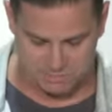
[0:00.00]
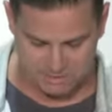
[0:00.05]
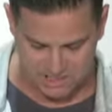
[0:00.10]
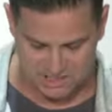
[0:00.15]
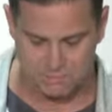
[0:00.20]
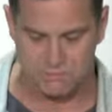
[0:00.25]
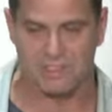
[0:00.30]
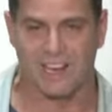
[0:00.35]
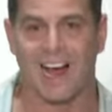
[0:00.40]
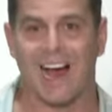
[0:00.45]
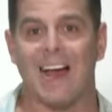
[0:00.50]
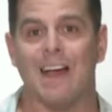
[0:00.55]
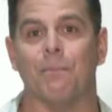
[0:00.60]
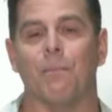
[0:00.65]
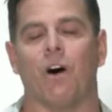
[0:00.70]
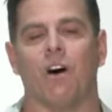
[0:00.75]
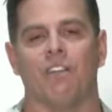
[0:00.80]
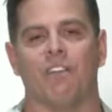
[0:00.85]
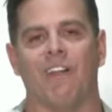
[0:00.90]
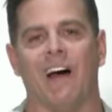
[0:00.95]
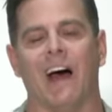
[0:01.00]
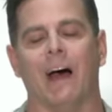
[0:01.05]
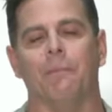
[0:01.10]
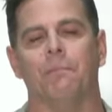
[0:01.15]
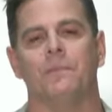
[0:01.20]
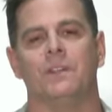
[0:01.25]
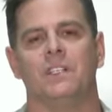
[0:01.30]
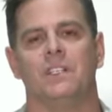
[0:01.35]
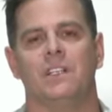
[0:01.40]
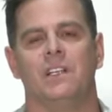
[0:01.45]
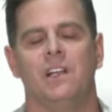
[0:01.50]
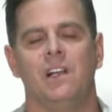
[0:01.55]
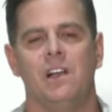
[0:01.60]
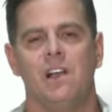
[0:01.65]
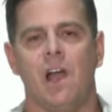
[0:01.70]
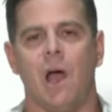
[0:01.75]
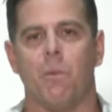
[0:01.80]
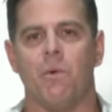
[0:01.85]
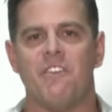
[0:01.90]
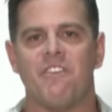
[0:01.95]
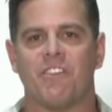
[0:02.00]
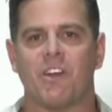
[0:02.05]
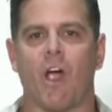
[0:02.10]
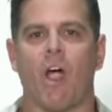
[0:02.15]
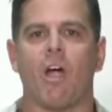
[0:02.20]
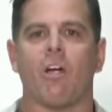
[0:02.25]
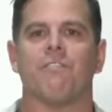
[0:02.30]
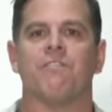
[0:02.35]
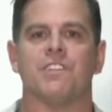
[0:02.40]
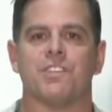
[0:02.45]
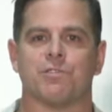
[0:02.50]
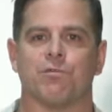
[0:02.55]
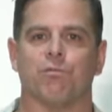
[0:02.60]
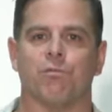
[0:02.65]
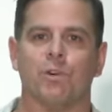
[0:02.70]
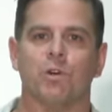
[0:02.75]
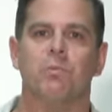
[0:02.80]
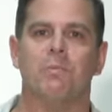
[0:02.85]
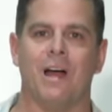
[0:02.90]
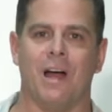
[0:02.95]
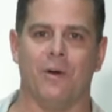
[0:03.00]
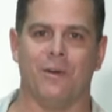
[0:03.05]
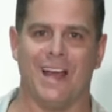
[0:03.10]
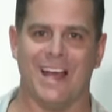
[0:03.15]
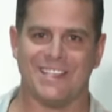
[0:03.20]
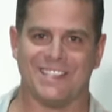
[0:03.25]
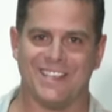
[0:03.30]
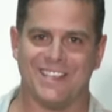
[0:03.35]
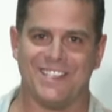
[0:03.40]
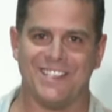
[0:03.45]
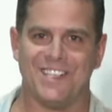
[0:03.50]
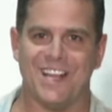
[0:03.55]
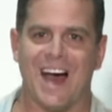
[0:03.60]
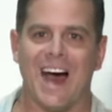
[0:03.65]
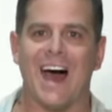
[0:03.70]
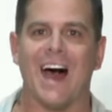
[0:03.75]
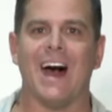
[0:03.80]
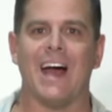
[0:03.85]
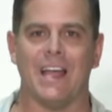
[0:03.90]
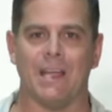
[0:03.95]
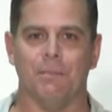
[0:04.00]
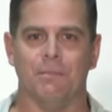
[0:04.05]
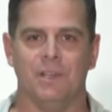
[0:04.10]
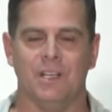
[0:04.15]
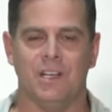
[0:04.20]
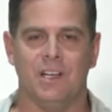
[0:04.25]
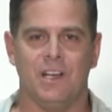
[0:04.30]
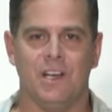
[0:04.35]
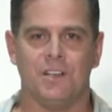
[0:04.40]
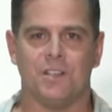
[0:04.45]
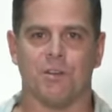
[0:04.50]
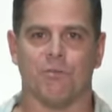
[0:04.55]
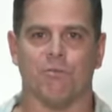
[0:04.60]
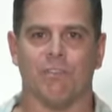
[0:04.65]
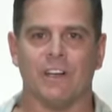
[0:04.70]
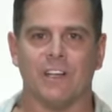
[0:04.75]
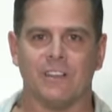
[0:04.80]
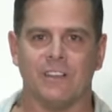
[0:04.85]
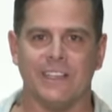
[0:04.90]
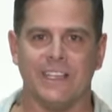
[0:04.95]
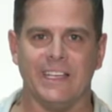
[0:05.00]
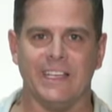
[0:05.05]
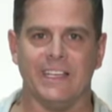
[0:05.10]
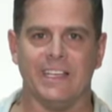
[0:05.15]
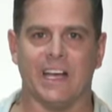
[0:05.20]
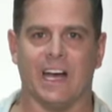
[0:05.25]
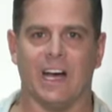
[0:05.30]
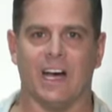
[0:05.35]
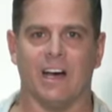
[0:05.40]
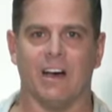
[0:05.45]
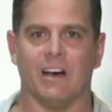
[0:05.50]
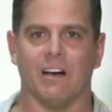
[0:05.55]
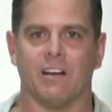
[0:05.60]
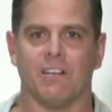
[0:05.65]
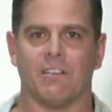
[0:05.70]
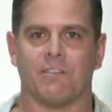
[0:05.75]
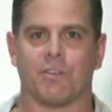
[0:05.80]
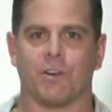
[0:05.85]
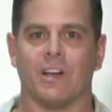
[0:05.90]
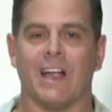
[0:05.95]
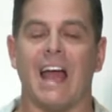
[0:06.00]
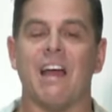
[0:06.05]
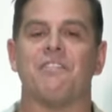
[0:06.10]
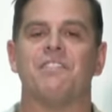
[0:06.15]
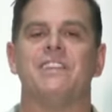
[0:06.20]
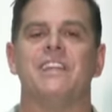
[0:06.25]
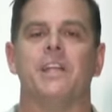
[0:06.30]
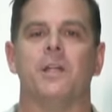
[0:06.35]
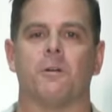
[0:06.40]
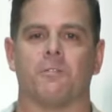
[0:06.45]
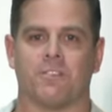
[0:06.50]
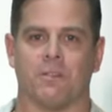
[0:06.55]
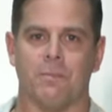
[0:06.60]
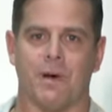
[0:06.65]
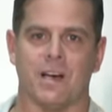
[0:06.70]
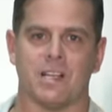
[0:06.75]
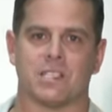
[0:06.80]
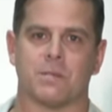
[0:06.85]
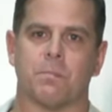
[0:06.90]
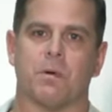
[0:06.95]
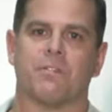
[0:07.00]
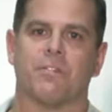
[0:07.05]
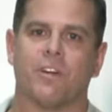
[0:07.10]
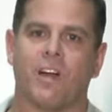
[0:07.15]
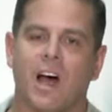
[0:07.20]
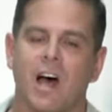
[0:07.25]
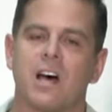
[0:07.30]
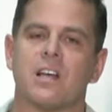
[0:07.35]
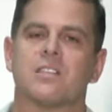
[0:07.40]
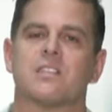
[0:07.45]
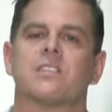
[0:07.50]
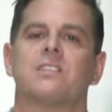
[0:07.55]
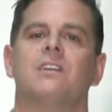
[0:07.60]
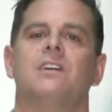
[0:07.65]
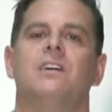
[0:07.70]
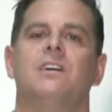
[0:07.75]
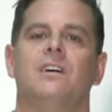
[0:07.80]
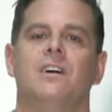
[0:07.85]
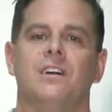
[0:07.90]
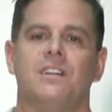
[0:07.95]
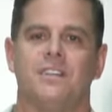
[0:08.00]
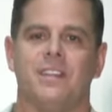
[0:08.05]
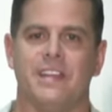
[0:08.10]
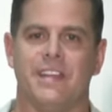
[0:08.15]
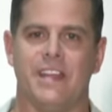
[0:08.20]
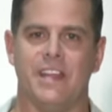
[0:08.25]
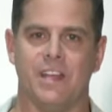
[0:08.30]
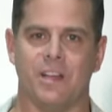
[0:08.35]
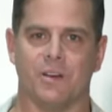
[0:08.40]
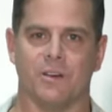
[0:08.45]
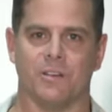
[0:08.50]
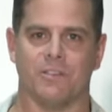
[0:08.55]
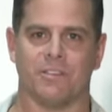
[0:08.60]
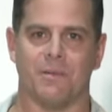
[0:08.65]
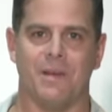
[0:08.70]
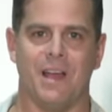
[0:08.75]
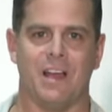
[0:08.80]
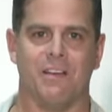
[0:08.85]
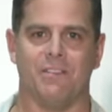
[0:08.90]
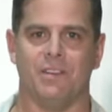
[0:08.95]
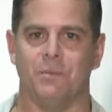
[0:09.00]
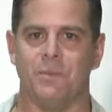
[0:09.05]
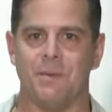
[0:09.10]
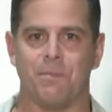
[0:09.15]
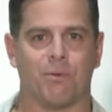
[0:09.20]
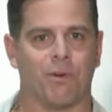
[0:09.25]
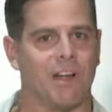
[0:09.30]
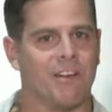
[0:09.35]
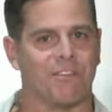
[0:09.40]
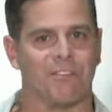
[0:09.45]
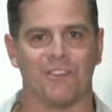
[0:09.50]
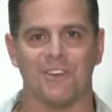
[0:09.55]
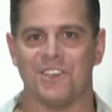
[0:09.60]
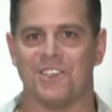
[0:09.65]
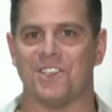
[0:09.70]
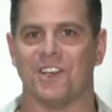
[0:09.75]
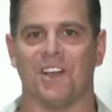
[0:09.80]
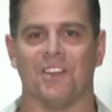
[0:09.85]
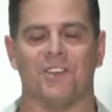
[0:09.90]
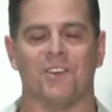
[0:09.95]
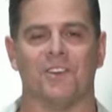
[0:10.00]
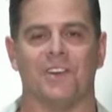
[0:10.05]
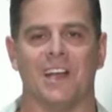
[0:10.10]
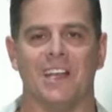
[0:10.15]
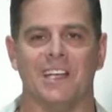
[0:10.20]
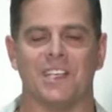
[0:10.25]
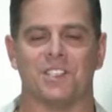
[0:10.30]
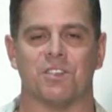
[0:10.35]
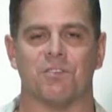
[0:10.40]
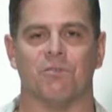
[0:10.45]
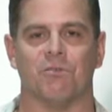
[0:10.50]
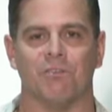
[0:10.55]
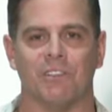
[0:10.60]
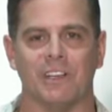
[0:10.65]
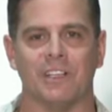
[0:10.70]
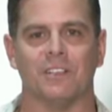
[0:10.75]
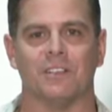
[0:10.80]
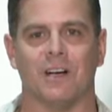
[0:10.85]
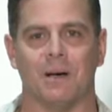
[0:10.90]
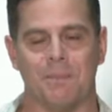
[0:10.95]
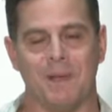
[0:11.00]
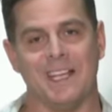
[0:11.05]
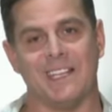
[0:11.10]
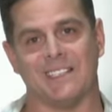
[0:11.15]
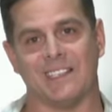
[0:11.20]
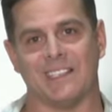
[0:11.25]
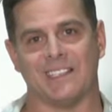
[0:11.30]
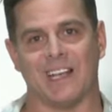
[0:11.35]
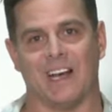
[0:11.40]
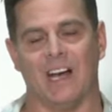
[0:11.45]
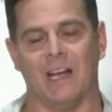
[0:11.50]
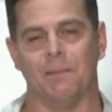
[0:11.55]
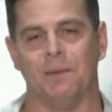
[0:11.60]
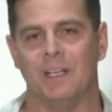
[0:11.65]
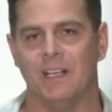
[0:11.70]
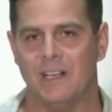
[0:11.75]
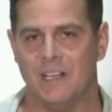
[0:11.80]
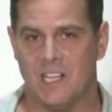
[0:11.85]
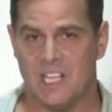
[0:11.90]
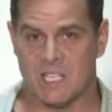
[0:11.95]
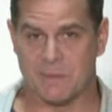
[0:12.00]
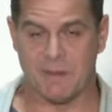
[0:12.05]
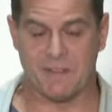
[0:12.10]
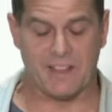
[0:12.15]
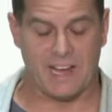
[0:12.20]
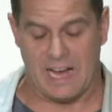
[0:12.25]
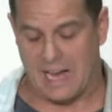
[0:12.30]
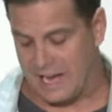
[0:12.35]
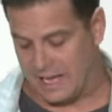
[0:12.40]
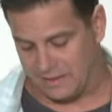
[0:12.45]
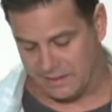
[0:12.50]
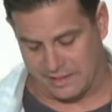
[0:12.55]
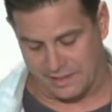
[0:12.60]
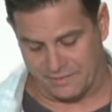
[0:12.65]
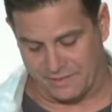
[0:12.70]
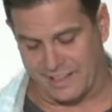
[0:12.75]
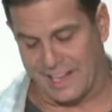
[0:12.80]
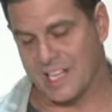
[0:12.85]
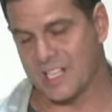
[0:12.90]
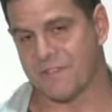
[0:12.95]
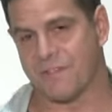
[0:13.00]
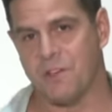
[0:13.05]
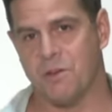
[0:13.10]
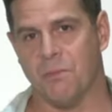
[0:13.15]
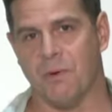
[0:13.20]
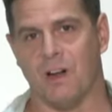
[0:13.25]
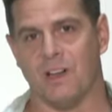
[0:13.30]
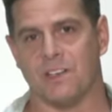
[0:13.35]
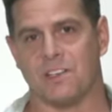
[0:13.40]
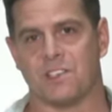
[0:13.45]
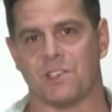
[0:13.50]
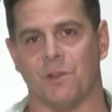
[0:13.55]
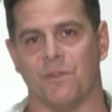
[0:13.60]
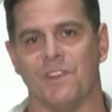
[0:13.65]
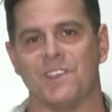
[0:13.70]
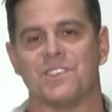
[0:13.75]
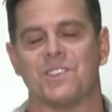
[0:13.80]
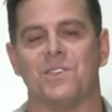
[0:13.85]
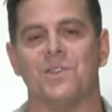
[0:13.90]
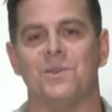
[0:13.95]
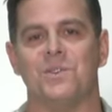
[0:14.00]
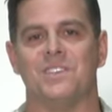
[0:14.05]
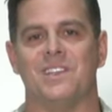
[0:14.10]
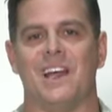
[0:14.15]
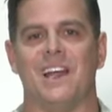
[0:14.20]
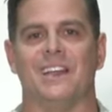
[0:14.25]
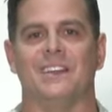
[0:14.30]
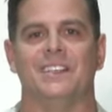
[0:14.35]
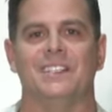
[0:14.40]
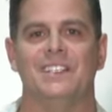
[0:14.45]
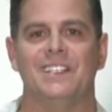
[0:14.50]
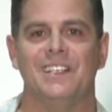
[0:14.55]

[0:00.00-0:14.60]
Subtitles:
spend some time on that. We've carved this room out as a time to really, for heaven to hear from us, but for us to hear from heaven. We pray for each other, and it's a real amazing time. It's been the highlight of the last few months, so this Tuesday